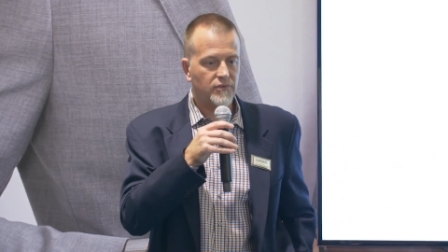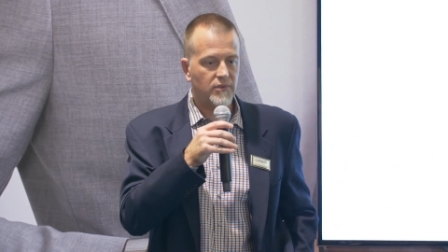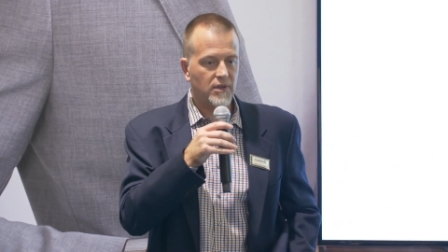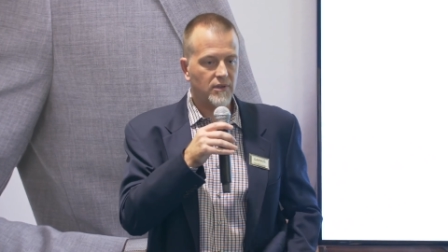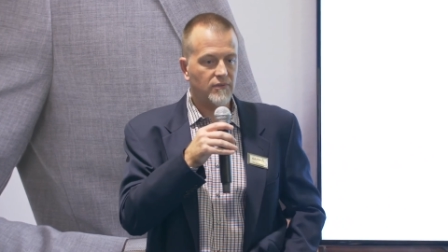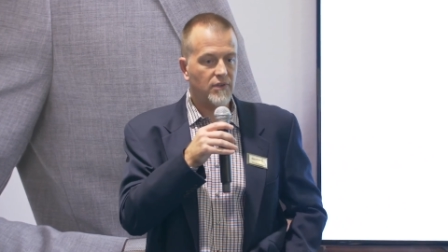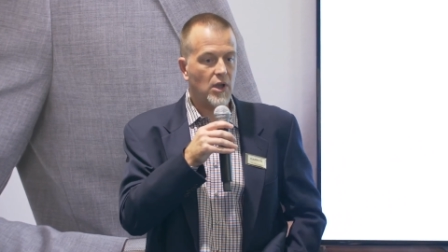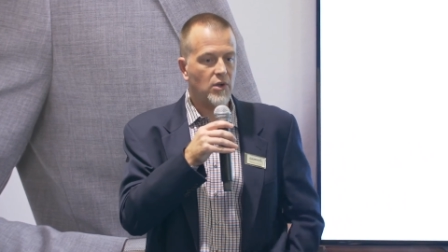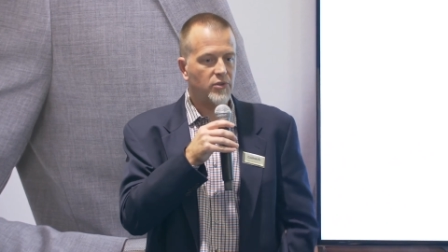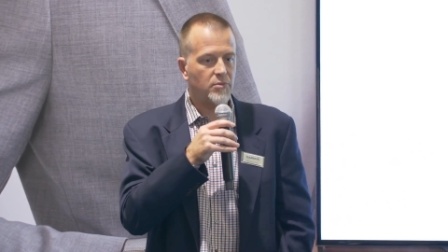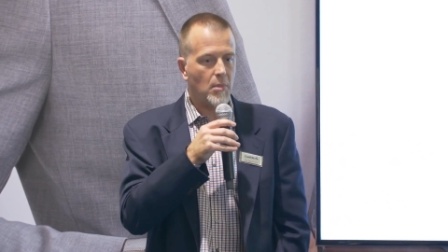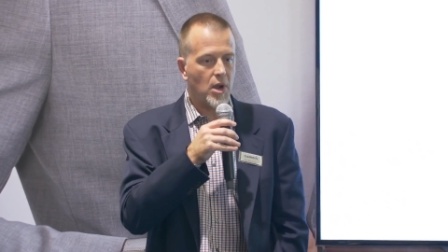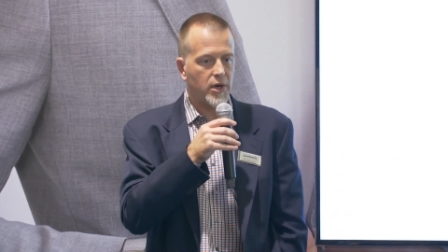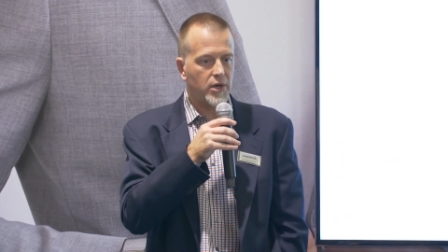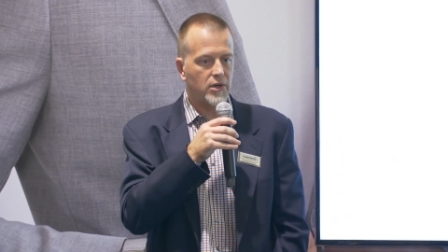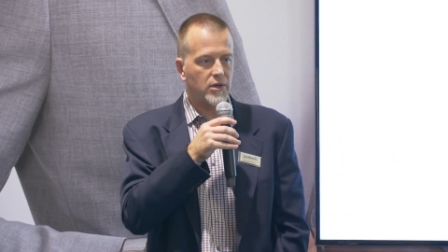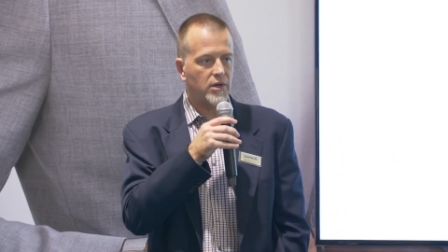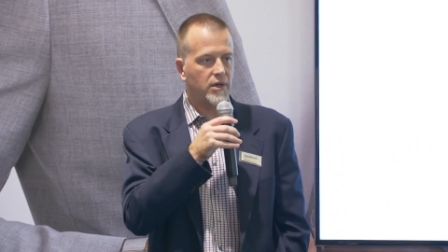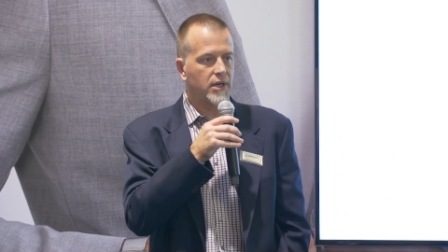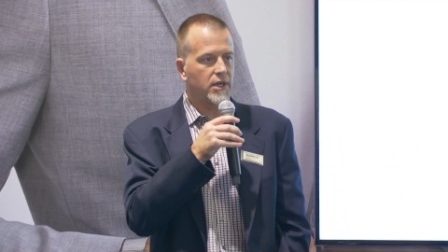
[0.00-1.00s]
of health
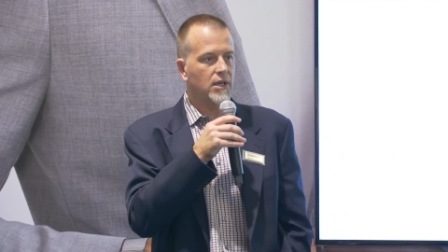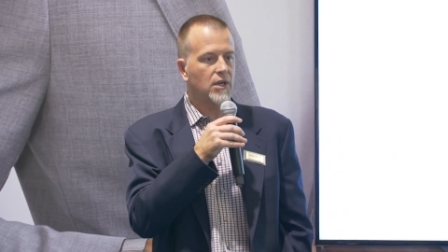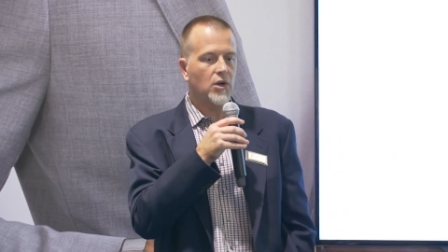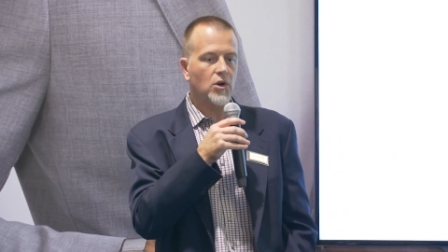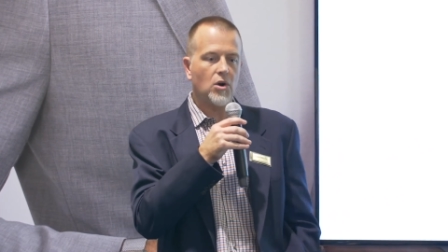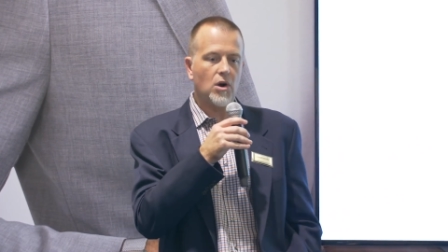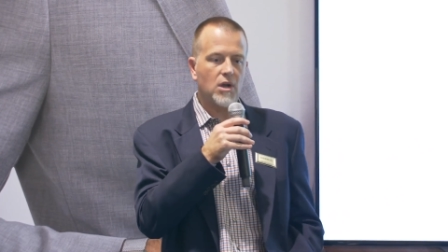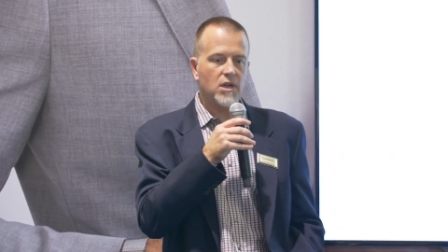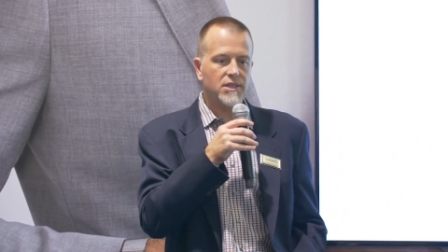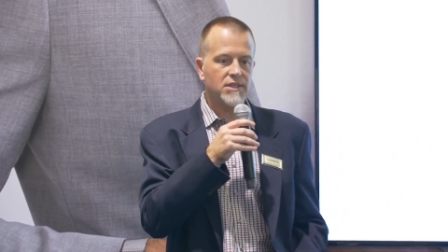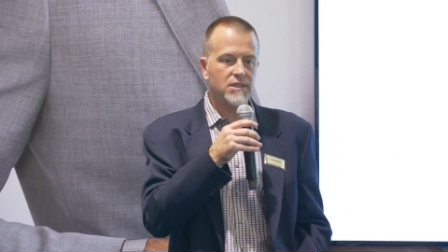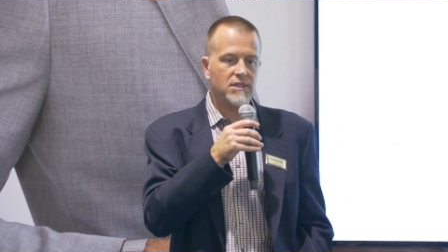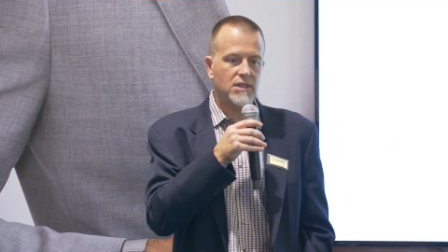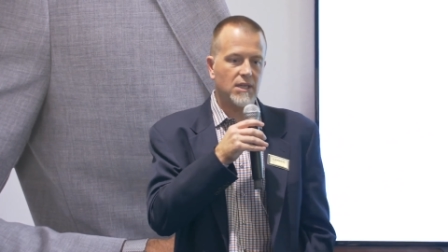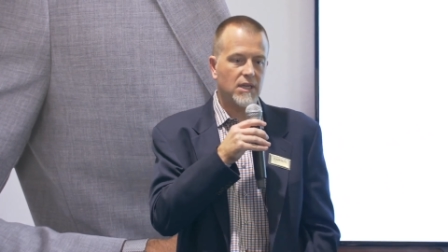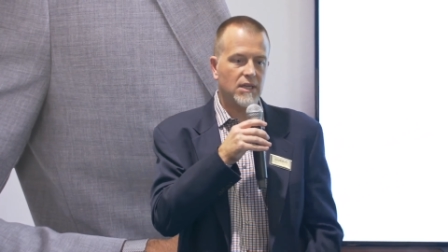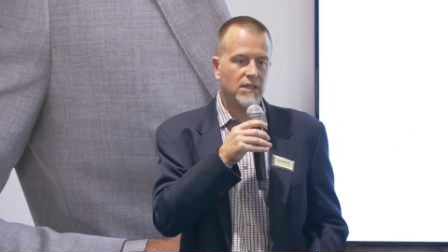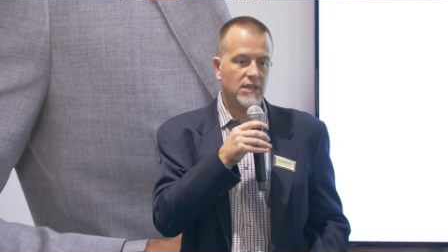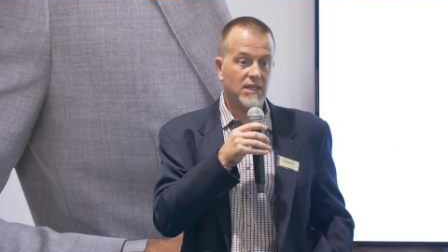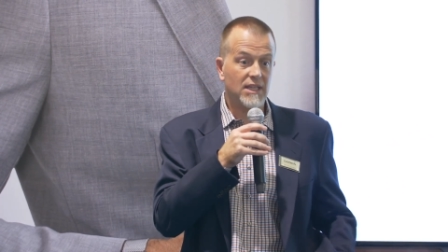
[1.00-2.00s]
monitoring across
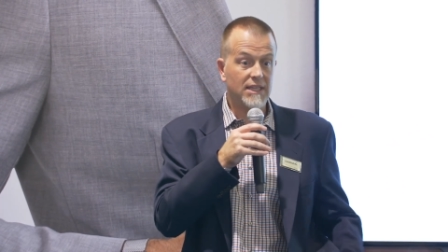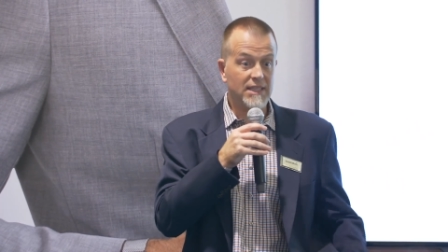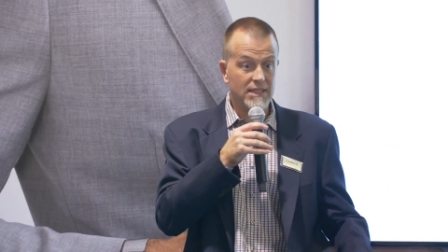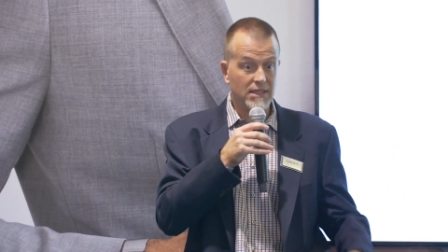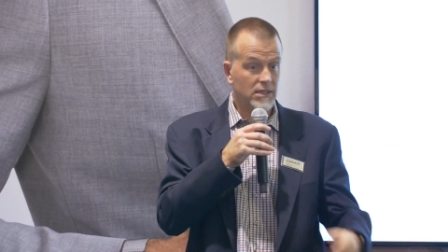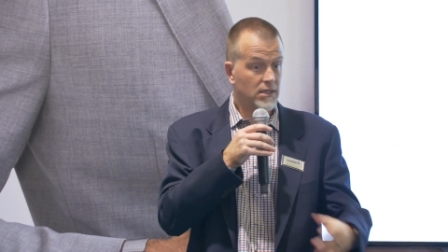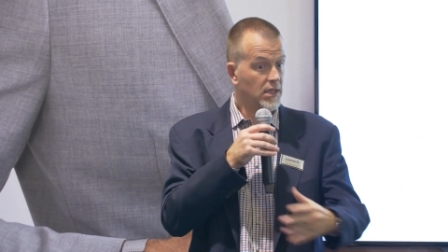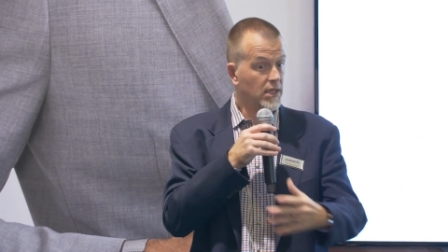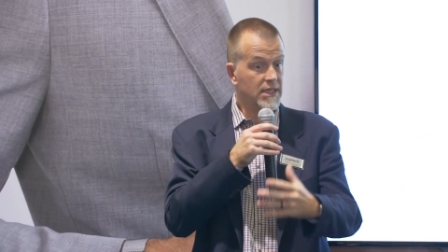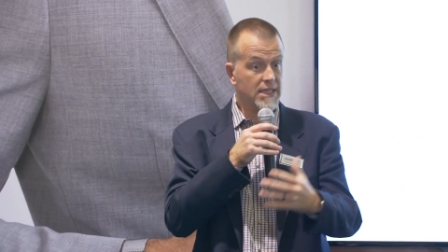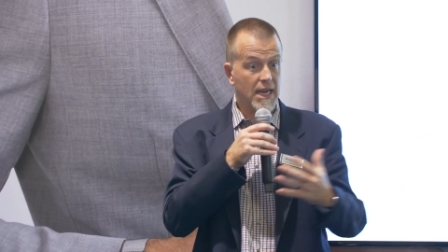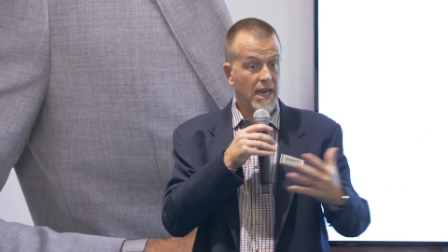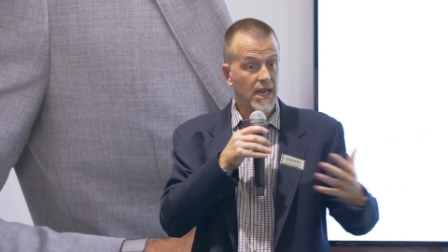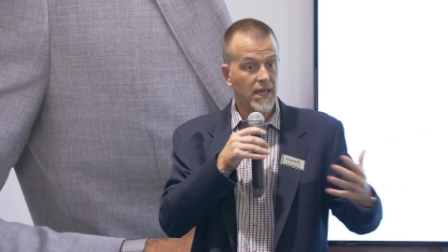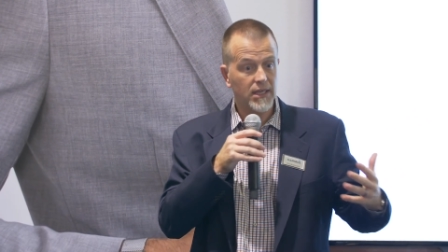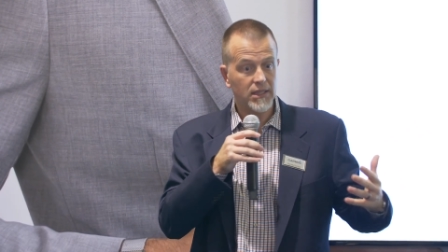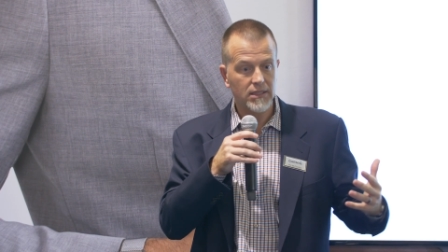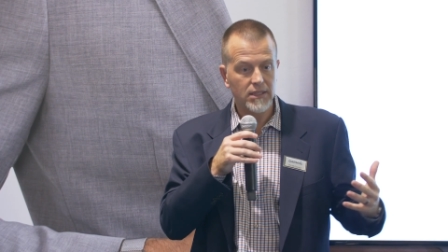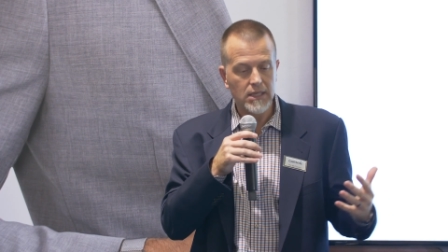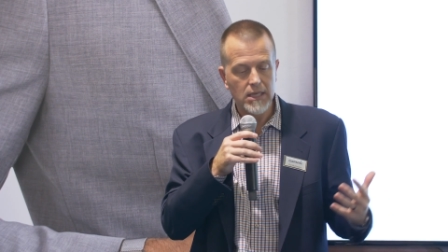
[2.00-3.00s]
uh, the a
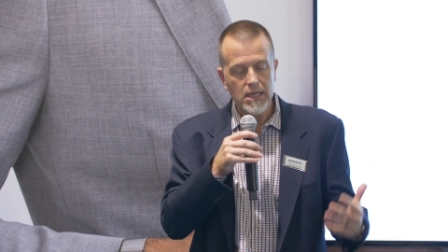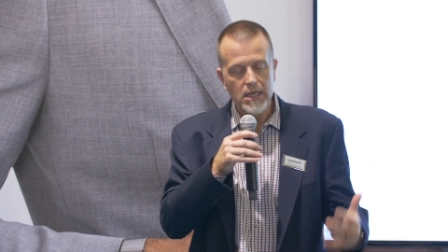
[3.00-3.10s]
day.